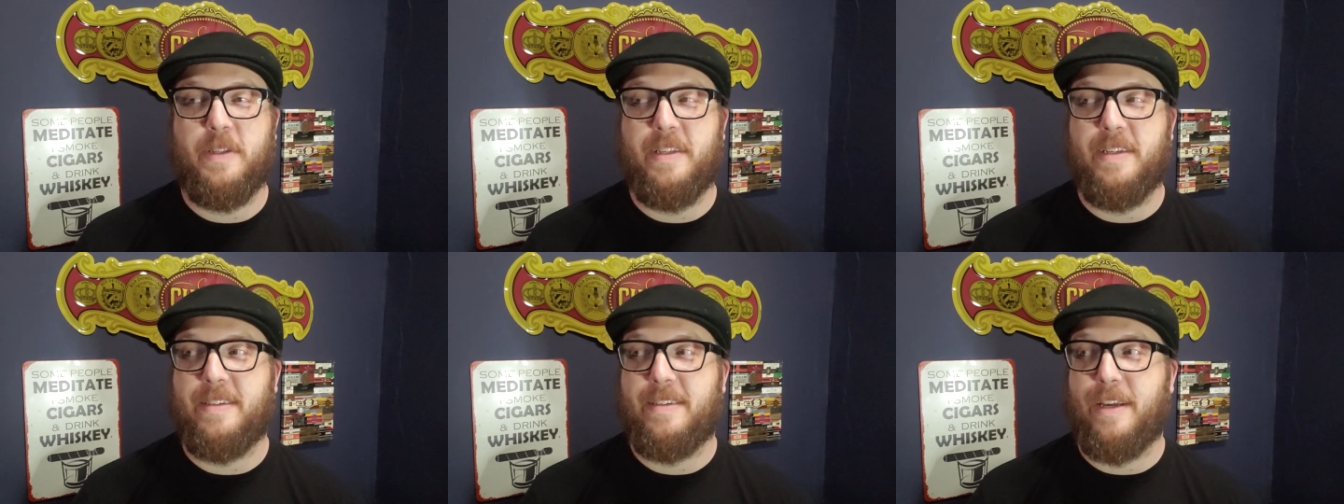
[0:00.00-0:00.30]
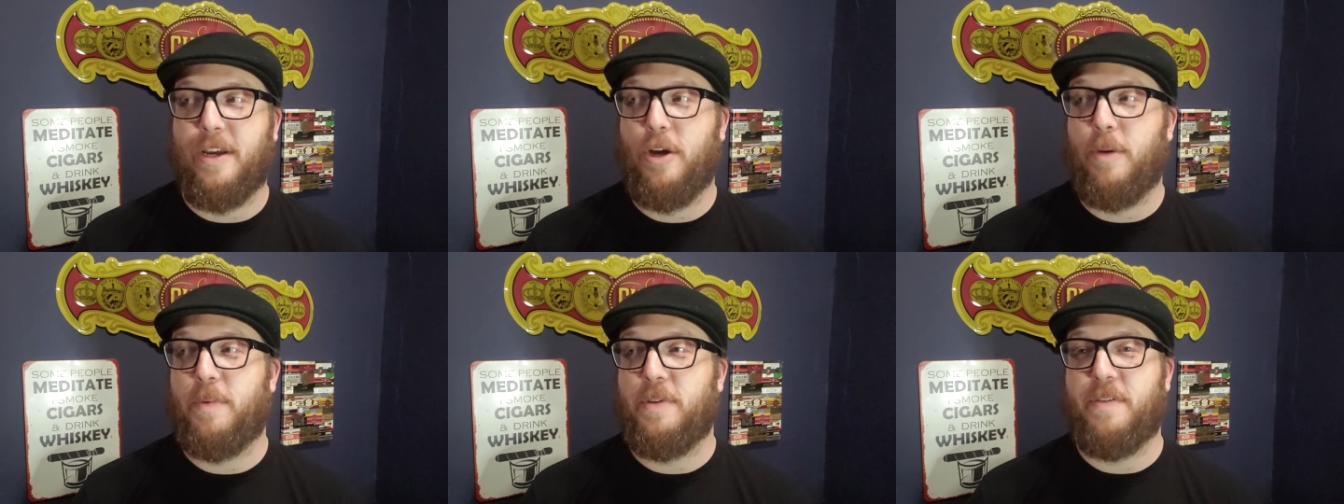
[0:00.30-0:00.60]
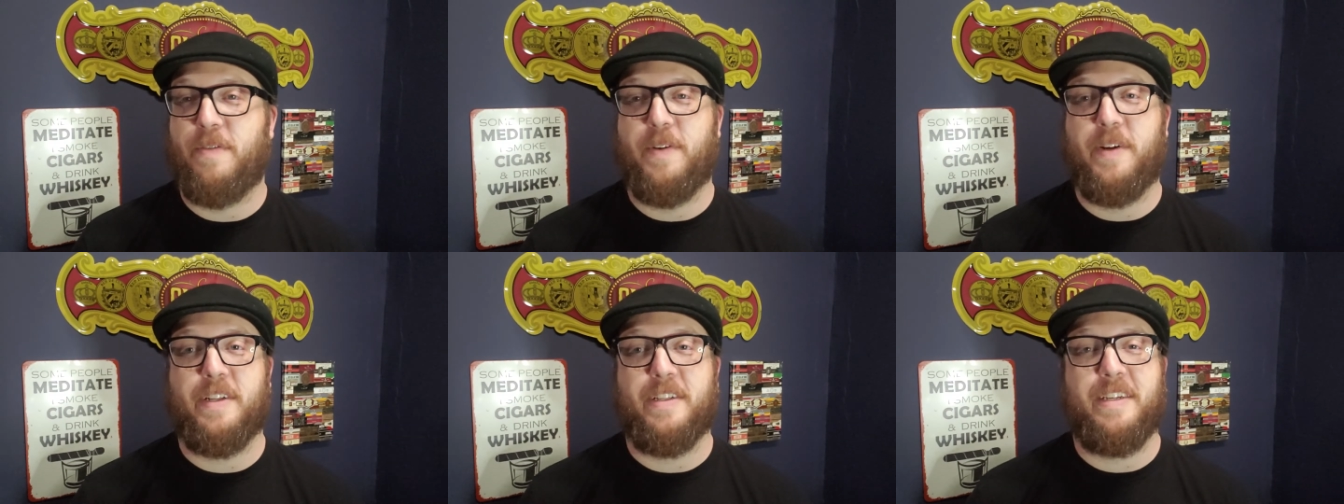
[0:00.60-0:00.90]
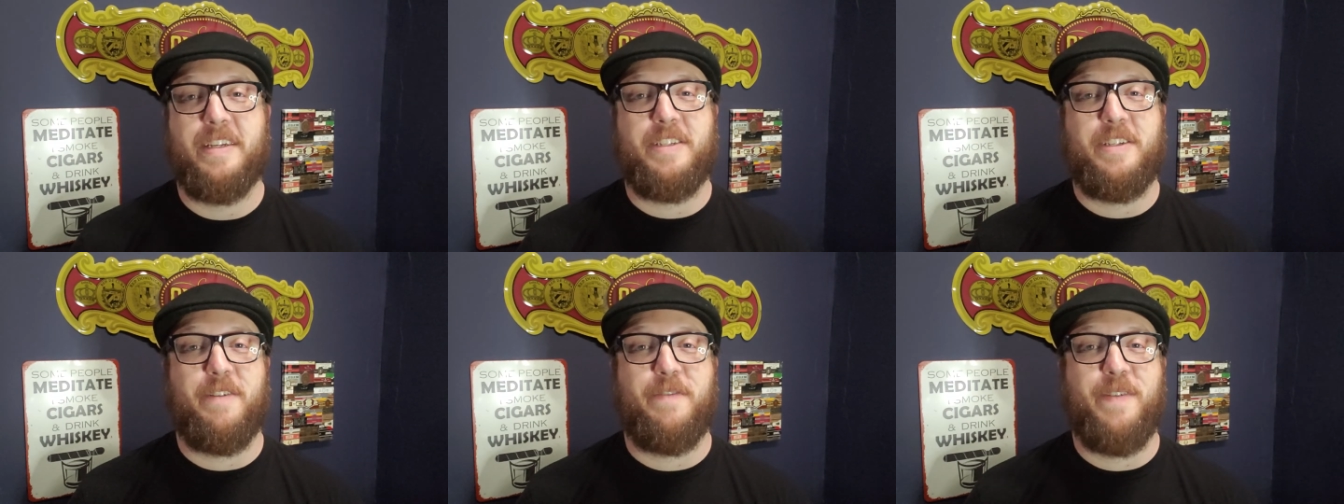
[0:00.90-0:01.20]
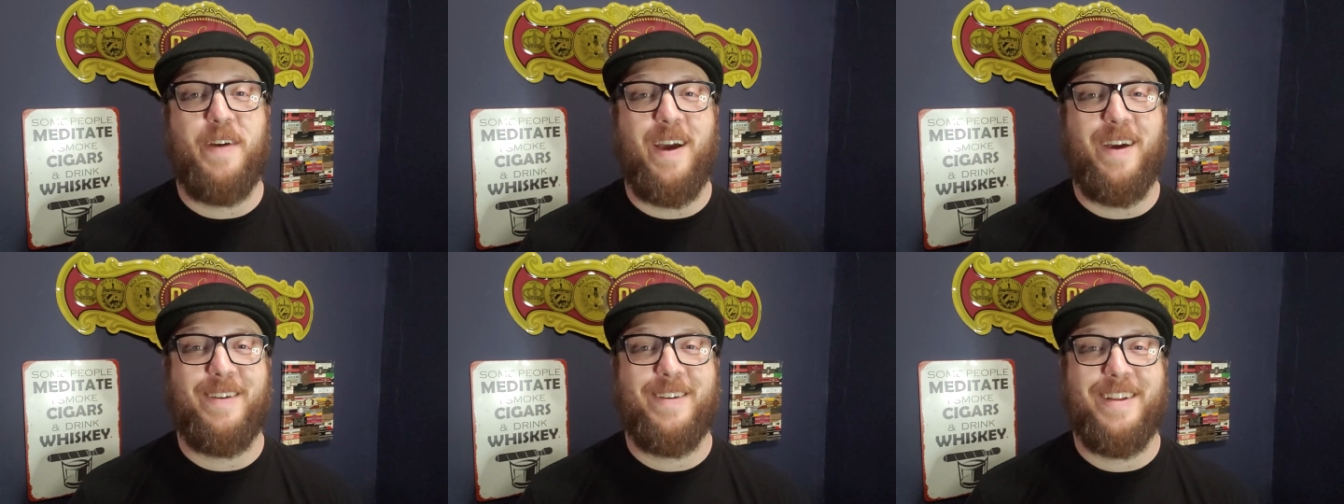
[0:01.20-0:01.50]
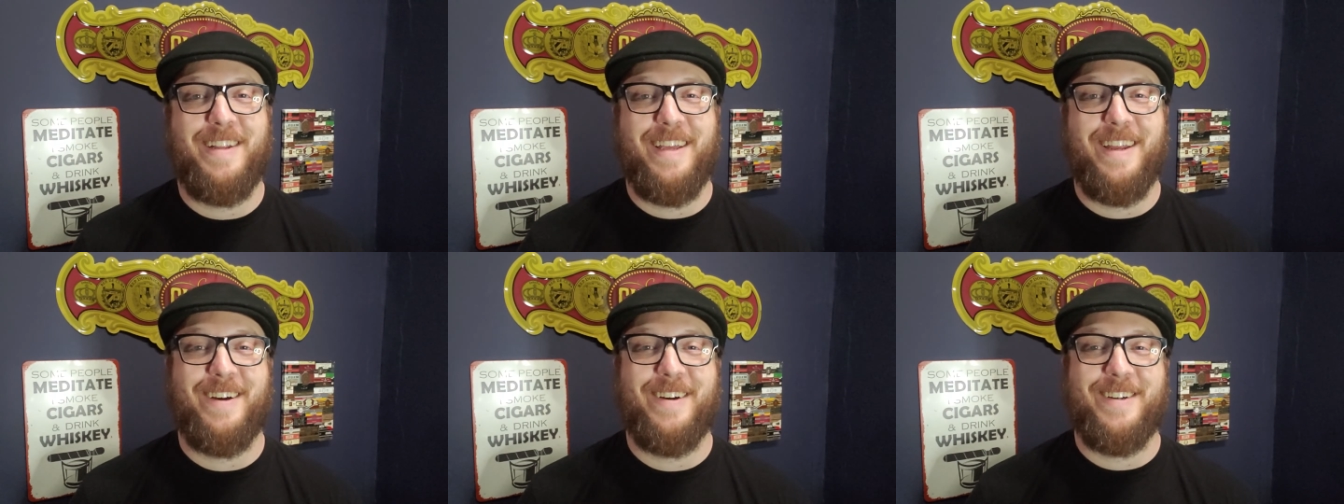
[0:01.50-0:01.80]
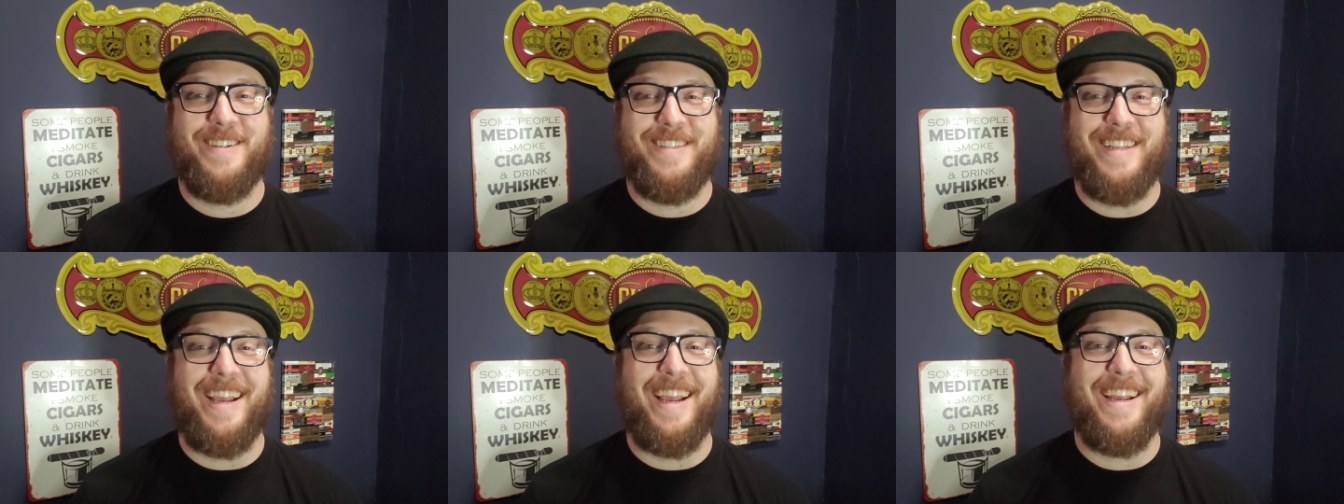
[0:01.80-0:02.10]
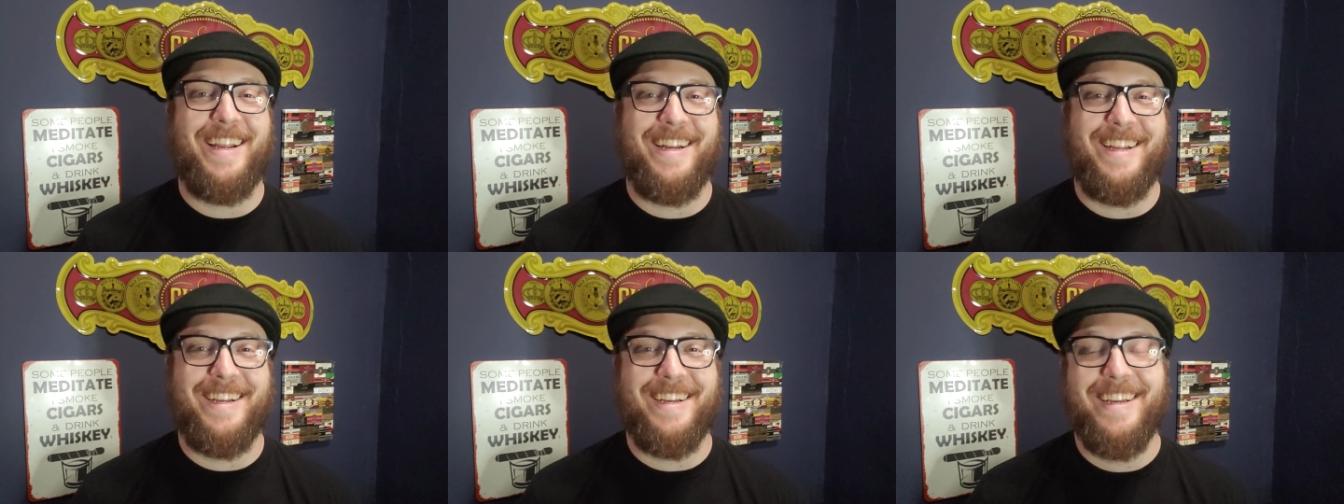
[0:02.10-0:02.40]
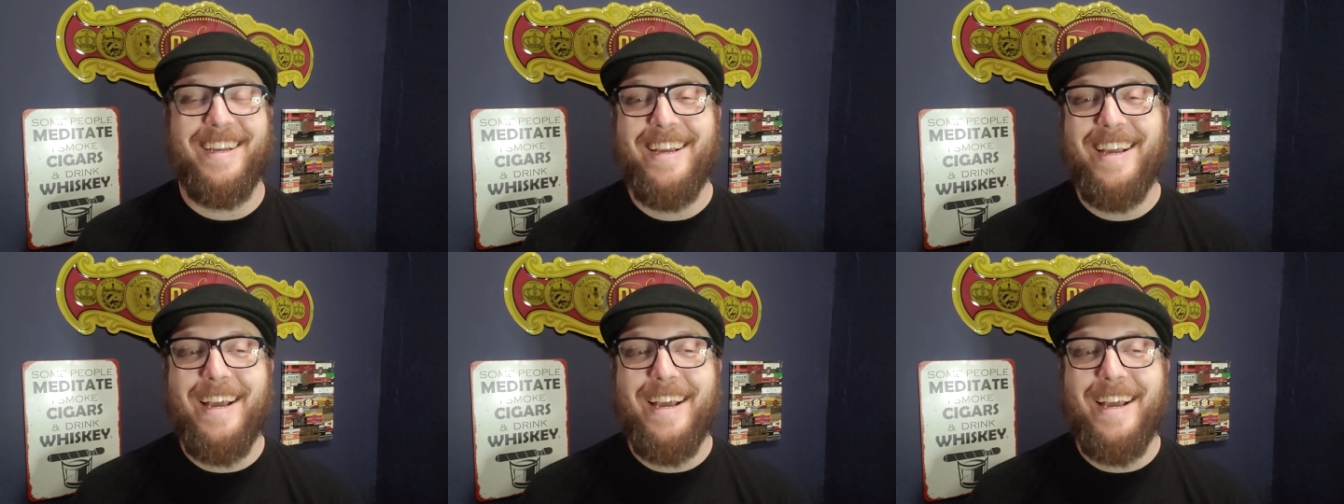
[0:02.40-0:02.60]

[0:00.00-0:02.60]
this. I hope at the very least you found it entertaining.